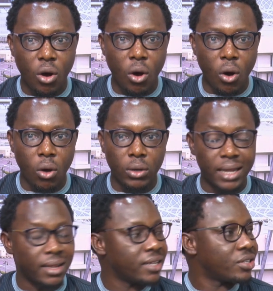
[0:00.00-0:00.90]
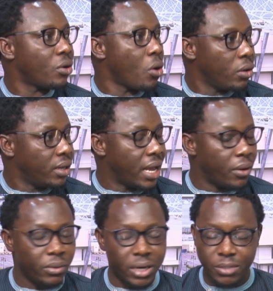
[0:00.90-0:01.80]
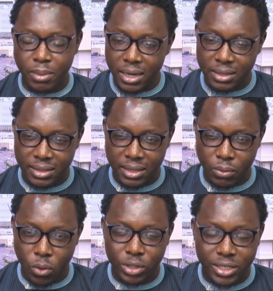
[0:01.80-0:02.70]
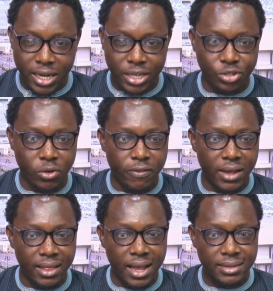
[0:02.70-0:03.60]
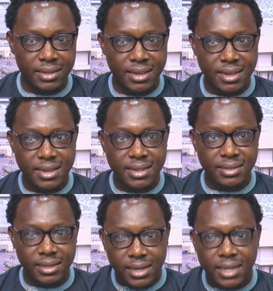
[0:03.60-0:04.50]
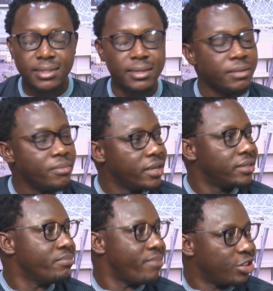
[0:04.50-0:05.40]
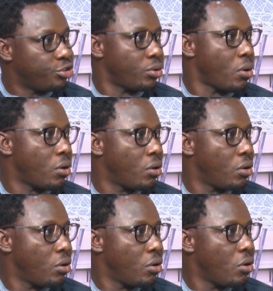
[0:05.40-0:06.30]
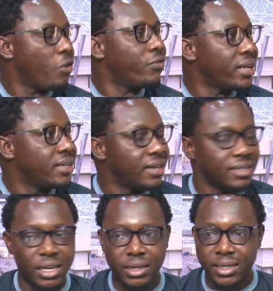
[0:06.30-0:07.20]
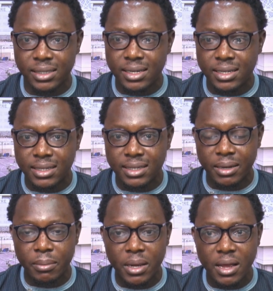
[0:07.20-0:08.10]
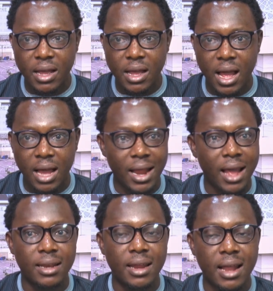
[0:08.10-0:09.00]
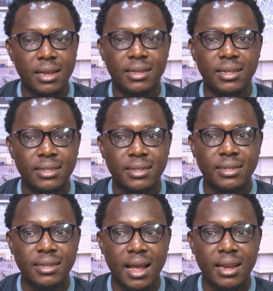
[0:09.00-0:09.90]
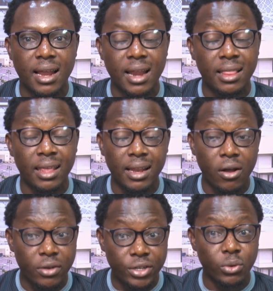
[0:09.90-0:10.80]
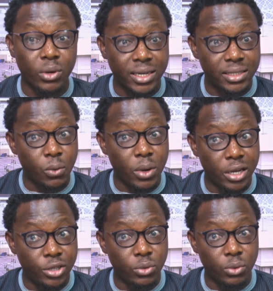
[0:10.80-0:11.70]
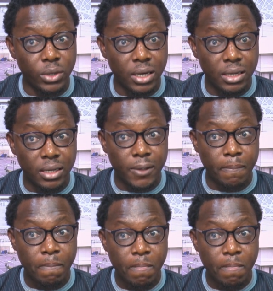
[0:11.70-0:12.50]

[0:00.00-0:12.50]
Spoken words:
all that has gone down, despite what teachers suffer, that teachers still remains the bedrock of Nigeria's education system. And I think that on this occasion we need to really